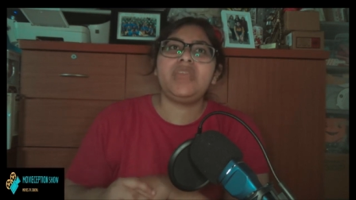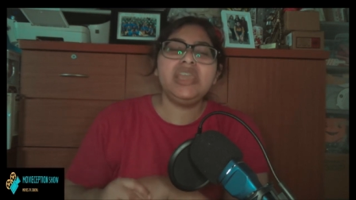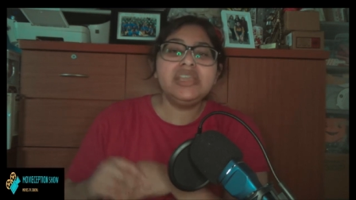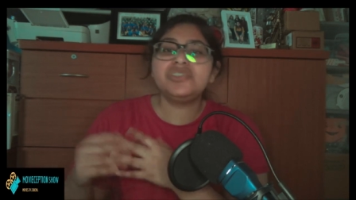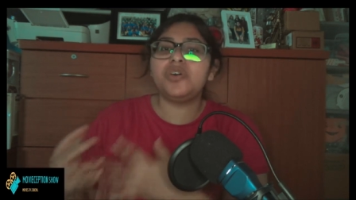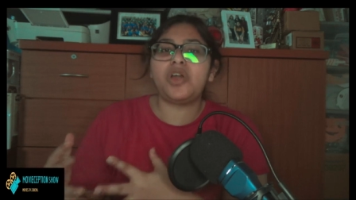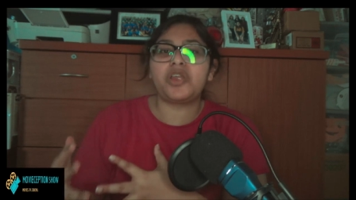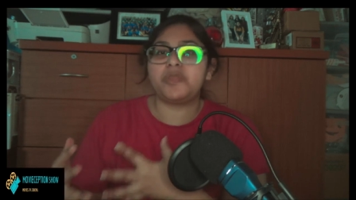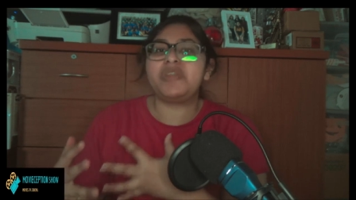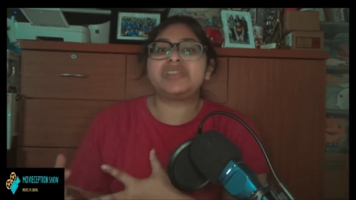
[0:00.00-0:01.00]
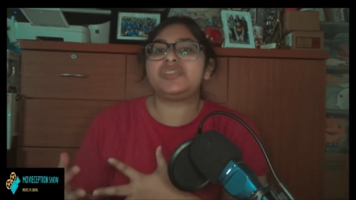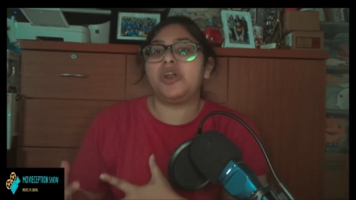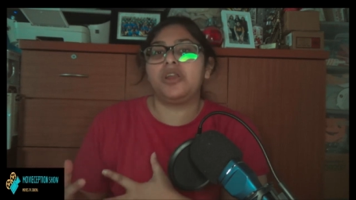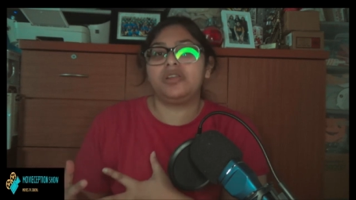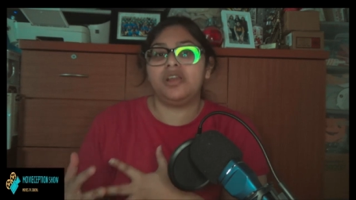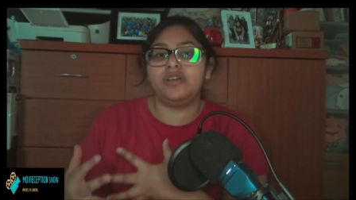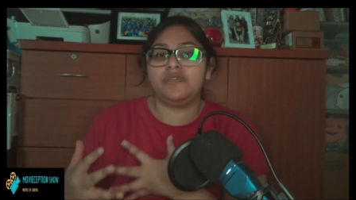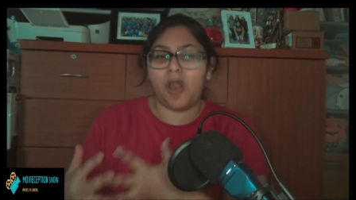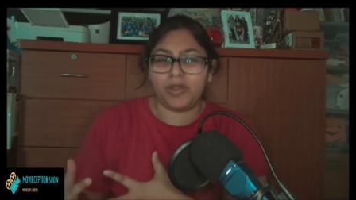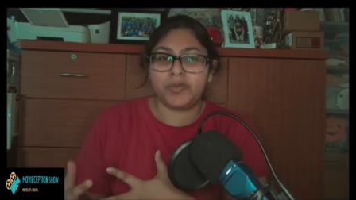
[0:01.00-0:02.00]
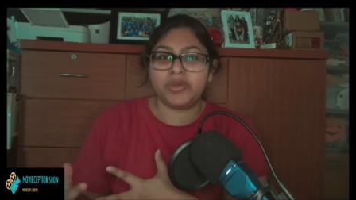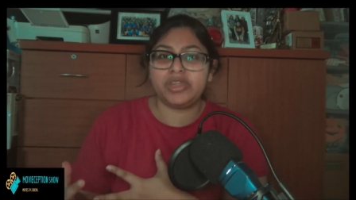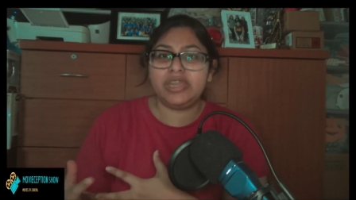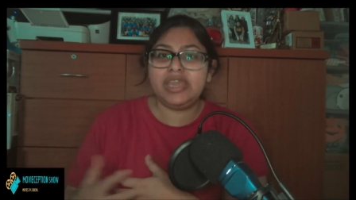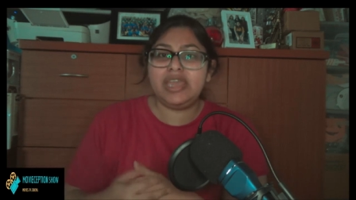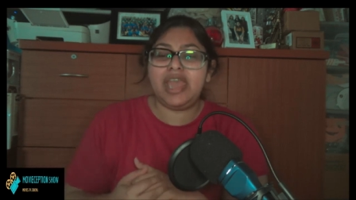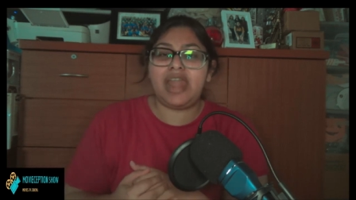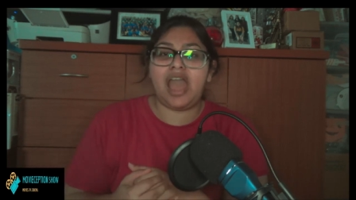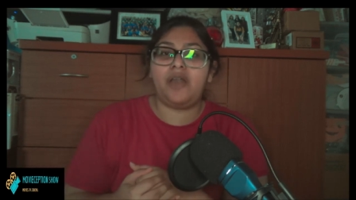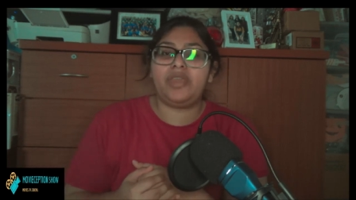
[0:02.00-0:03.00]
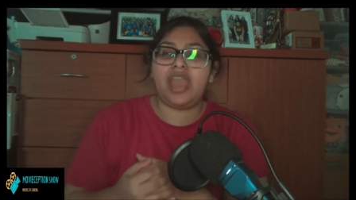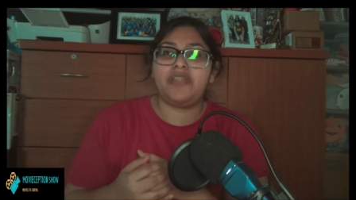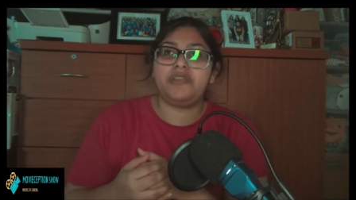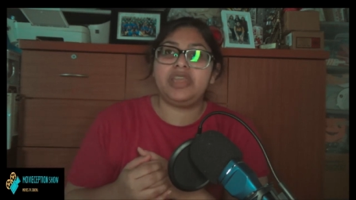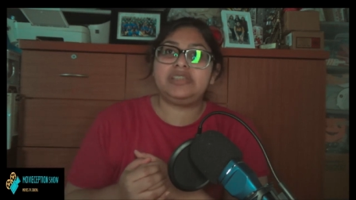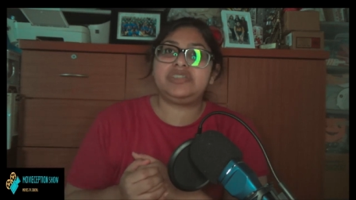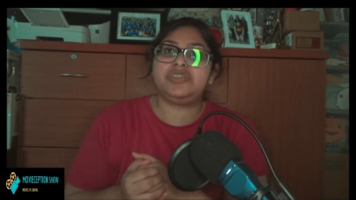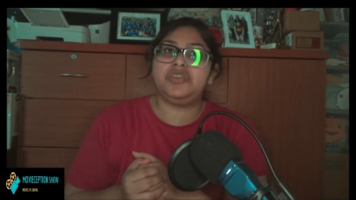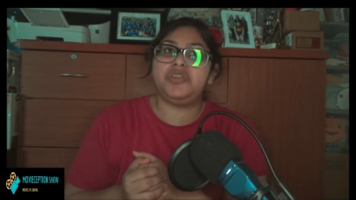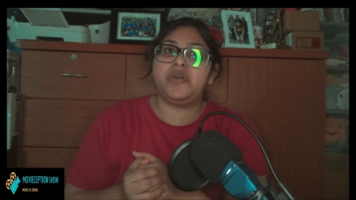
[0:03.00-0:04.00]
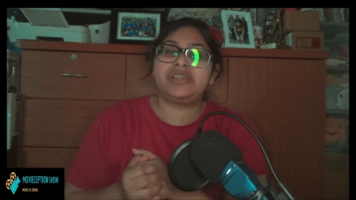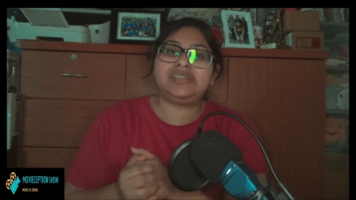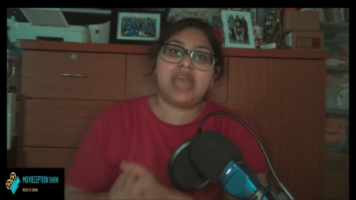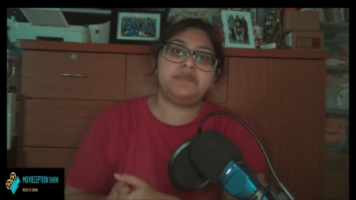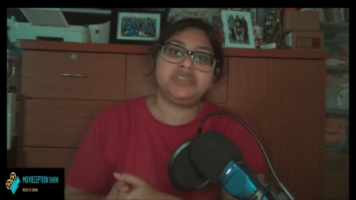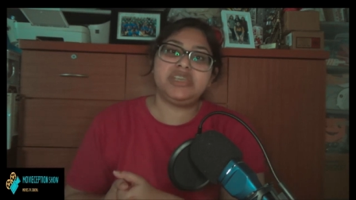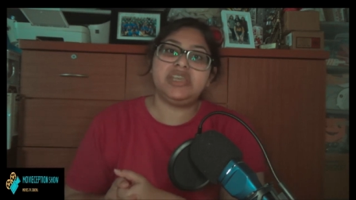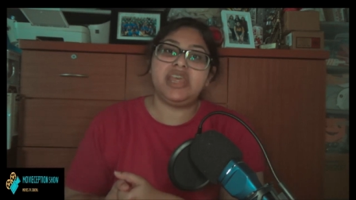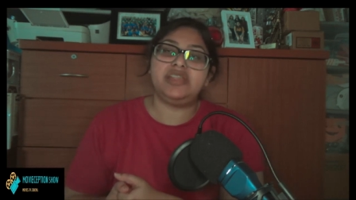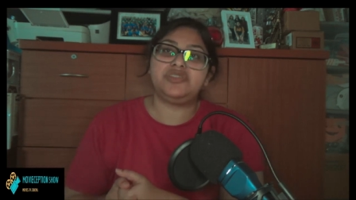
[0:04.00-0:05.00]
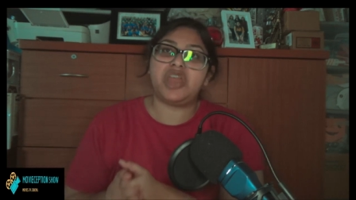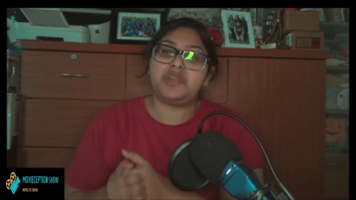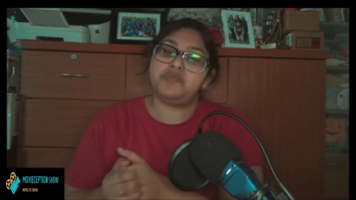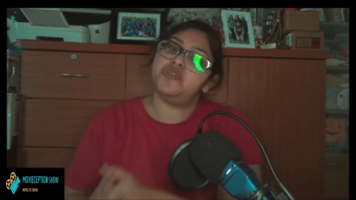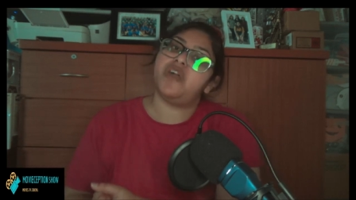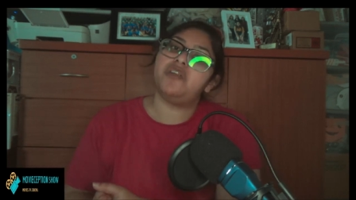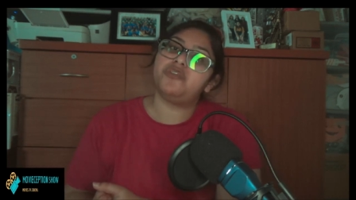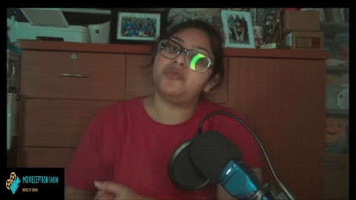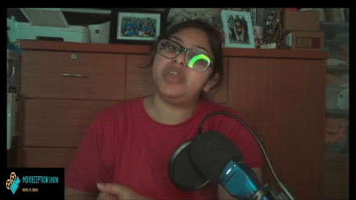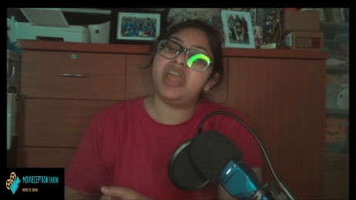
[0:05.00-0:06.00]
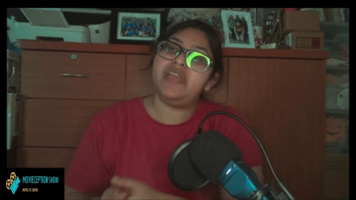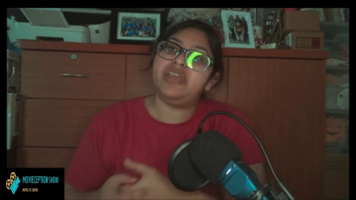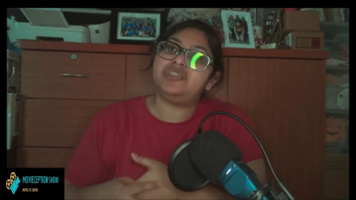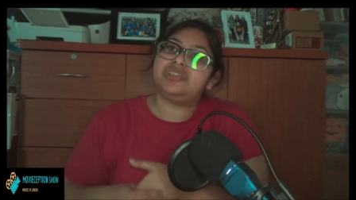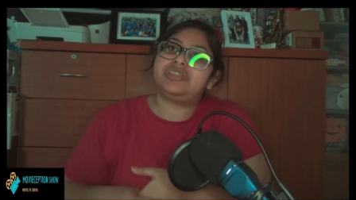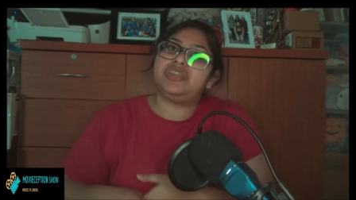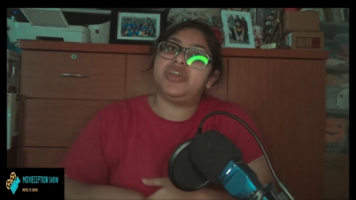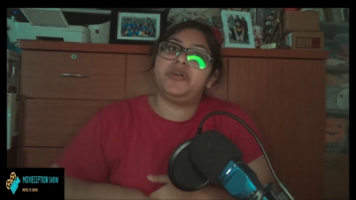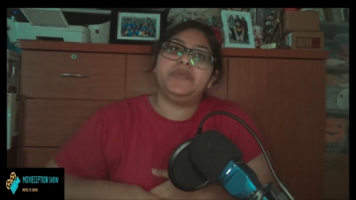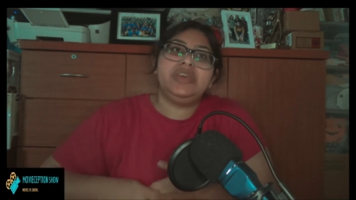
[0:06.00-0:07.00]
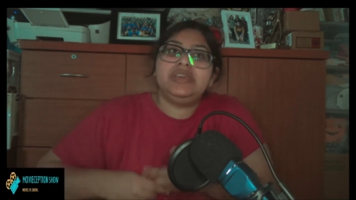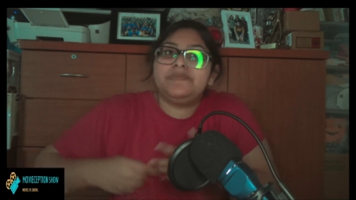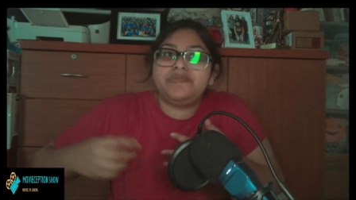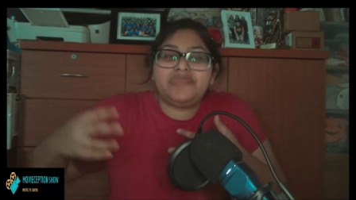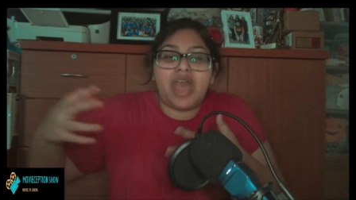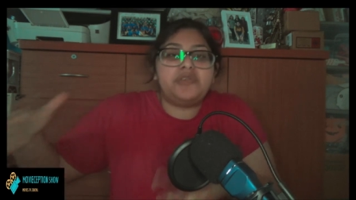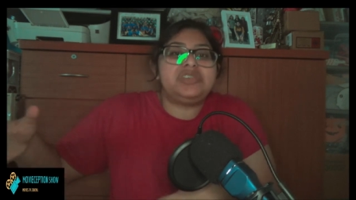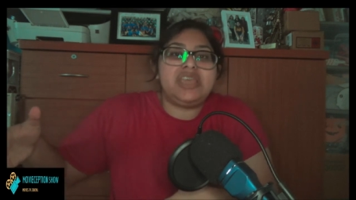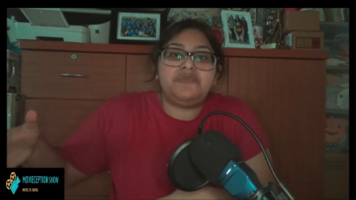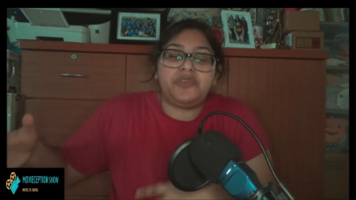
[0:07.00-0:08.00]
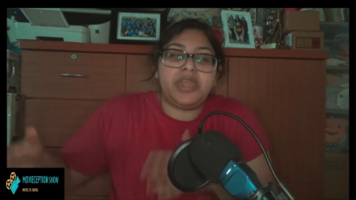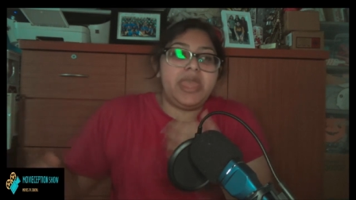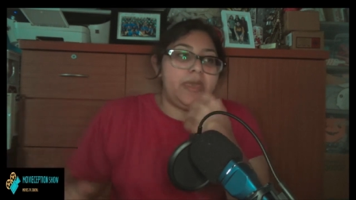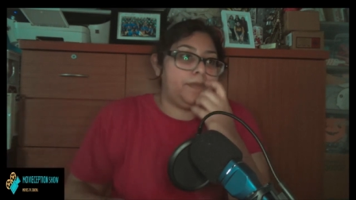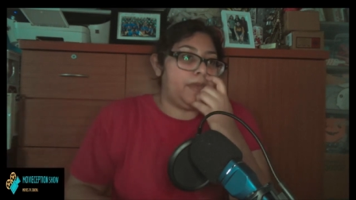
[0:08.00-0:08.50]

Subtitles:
he's no longer the big star of Hollywood, and how he either needs to, you know, accept it and try to move on from it, and then just, you know, that was it for him.